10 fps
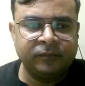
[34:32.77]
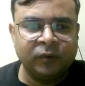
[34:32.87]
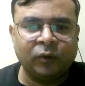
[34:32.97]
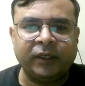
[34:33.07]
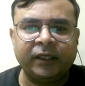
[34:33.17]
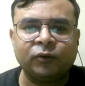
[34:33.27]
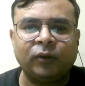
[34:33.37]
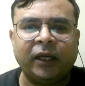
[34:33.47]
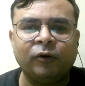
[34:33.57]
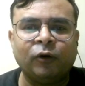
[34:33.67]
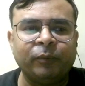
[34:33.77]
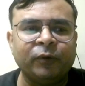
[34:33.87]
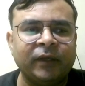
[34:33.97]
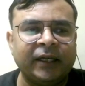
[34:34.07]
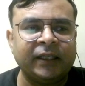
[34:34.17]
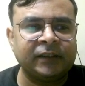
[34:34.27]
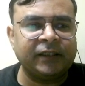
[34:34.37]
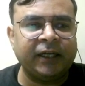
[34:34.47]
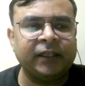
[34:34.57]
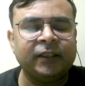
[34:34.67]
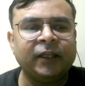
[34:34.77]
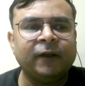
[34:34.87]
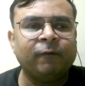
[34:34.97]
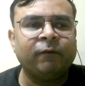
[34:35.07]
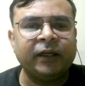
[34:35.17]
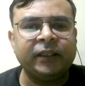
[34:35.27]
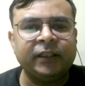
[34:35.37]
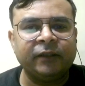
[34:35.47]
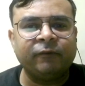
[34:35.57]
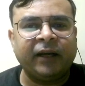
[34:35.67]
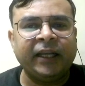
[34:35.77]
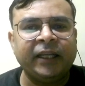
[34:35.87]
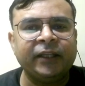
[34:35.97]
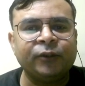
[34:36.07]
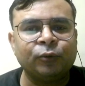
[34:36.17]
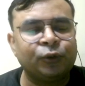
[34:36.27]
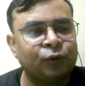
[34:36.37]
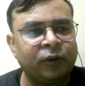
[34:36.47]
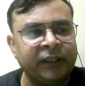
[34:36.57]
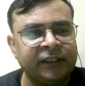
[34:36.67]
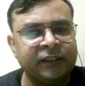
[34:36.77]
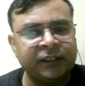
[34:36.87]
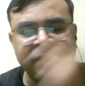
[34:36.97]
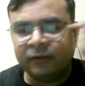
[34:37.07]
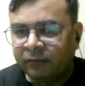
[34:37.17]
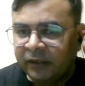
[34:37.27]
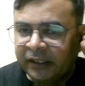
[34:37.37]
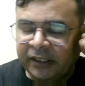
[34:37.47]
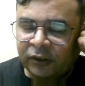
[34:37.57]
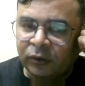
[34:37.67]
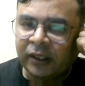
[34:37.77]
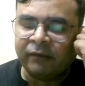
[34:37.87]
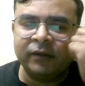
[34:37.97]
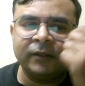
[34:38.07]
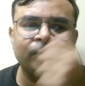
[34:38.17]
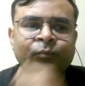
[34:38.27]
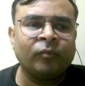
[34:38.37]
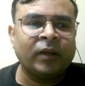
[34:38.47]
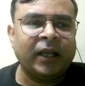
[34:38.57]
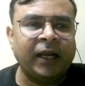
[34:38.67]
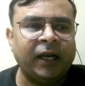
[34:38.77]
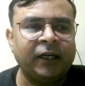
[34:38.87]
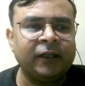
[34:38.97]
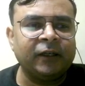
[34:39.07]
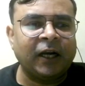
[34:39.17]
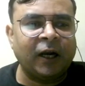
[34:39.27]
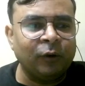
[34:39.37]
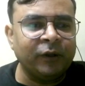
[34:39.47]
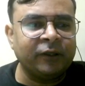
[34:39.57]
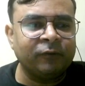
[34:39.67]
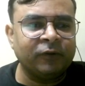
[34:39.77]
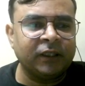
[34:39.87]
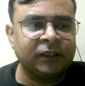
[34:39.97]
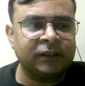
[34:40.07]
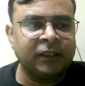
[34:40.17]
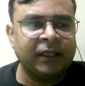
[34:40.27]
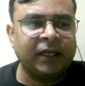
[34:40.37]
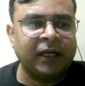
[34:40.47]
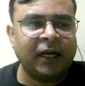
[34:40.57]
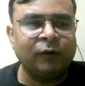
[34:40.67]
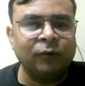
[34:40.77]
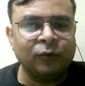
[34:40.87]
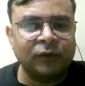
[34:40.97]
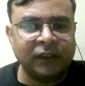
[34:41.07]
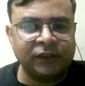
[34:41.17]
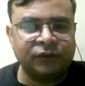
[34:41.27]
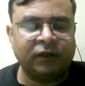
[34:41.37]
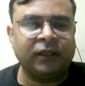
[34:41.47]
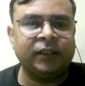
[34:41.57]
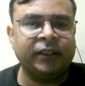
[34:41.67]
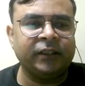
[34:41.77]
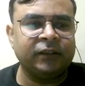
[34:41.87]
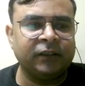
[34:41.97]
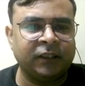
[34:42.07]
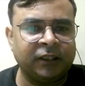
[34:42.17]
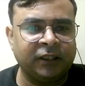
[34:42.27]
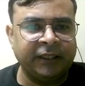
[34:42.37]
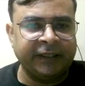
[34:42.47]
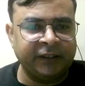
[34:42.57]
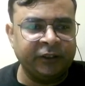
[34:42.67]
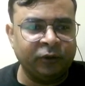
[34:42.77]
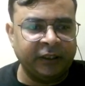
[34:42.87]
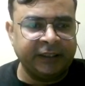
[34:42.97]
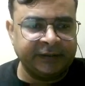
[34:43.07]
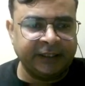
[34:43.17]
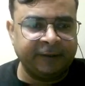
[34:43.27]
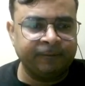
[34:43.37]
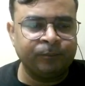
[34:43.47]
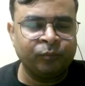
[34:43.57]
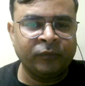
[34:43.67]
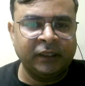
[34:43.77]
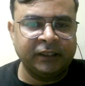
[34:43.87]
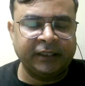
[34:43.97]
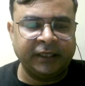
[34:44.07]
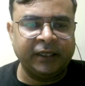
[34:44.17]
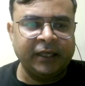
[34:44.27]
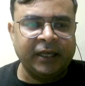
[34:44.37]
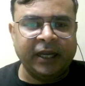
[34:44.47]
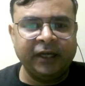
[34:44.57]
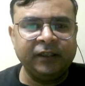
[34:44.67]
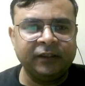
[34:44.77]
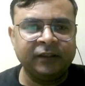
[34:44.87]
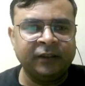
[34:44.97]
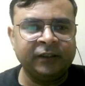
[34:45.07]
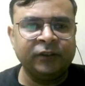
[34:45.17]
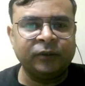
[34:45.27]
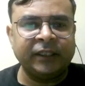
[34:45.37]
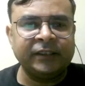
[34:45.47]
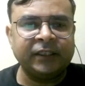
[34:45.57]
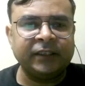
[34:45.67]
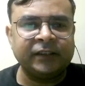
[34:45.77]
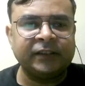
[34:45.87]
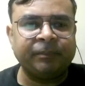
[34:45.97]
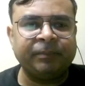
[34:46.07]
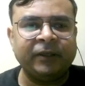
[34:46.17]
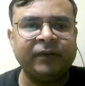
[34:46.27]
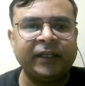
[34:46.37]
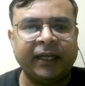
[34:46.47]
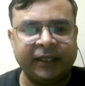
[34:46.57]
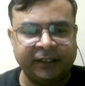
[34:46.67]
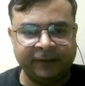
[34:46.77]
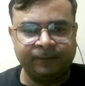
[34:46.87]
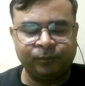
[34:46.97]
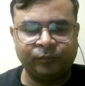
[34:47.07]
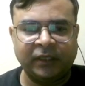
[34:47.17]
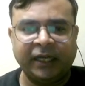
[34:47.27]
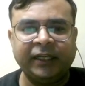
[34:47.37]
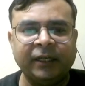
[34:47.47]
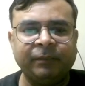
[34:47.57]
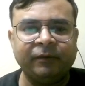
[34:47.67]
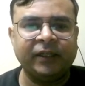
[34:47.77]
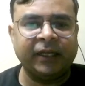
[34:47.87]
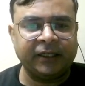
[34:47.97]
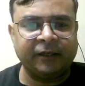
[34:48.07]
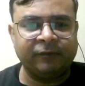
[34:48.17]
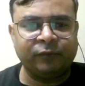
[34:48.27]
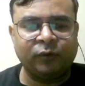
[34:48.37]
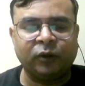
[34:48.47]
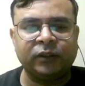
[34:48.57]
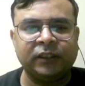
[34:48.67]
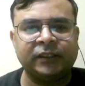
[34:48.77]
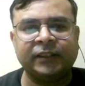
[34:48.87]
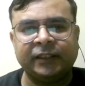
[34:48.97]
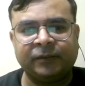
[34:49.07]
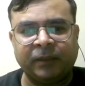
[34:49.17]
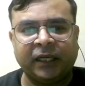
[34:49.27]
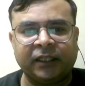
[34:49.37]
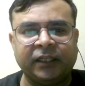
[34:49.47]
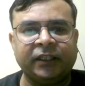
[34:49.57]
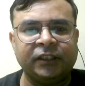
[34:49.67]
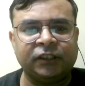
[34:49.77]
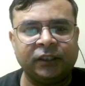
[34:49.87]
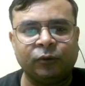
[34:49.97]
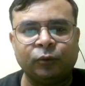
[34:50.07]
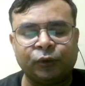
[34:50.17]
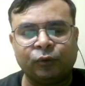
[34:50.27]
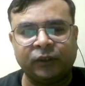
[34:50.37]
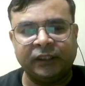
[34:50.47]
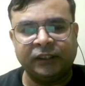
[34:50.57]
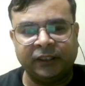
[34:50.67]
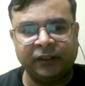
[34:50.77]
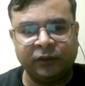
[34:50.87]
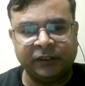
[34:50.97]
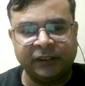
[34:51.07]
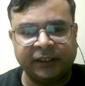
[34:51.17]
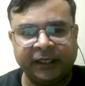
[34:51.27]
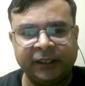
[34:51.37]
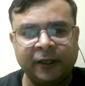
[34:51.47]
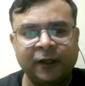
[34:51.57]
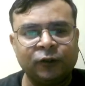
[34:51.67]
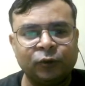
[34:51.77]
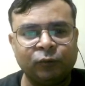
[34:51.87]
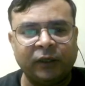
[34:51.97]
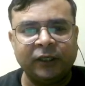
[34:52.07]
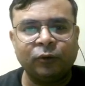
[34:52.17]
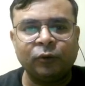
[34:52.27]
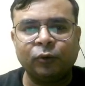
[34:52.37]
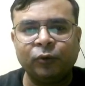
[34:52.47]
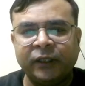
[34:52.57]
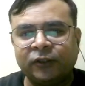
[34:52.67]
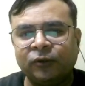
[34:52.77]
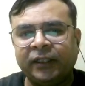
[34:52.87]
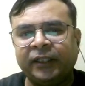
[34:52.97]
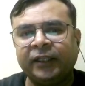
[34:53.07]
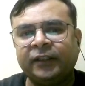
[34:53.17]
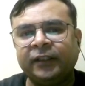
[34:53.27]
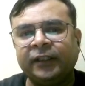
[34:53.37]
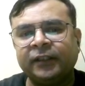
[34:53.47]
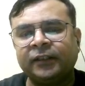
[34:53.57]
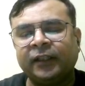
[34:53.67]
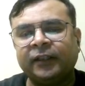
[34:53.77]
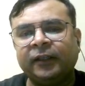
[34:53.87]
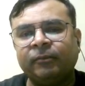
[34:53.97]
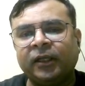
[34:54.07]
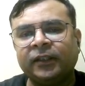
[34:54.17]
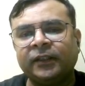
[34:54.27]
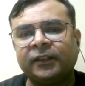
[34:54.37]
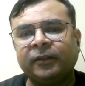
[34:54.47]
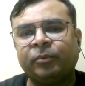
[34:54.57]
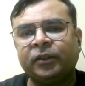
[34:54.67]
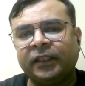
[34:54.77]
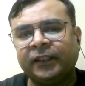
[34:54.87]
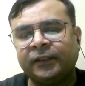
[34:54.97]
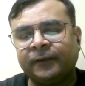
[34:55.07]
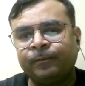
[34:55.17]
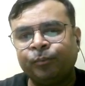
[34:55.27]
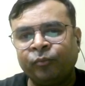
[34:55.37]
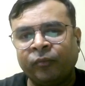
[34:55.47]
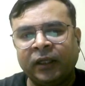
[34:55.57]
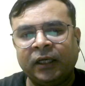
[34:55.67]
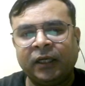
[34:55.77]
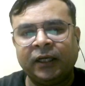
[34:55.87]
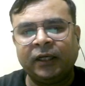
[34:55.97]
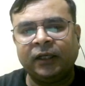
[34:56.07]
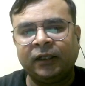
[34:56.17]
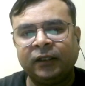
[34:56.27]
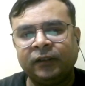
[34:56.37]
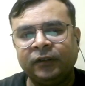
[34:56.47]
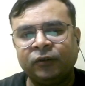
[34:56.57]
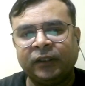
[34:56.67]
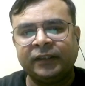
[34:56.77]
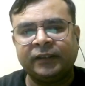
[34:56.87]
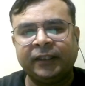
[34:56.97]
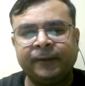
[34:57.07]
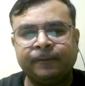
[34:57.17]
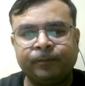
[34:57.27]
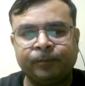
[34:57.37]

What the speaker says: Okay, so I hope you will understand why two-stroke engine we need to develop, and how it works, how to construct in your exam. Is it right? And you can see this is a PV diagram, ideal PV diagram for this spark ignition two-stroke engine. Is it right? So 1 to 2 actually it is nothing but this represents, you can say,